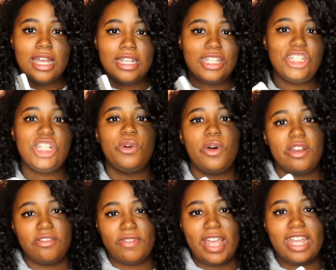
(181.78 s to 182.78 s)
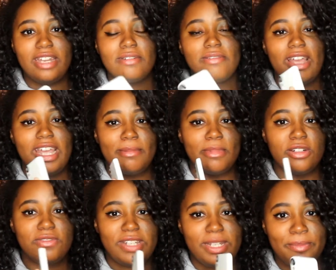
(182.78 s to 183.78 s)
Still want to fight Ryan
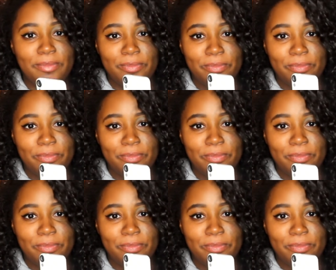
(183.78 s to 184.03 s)
Murphy.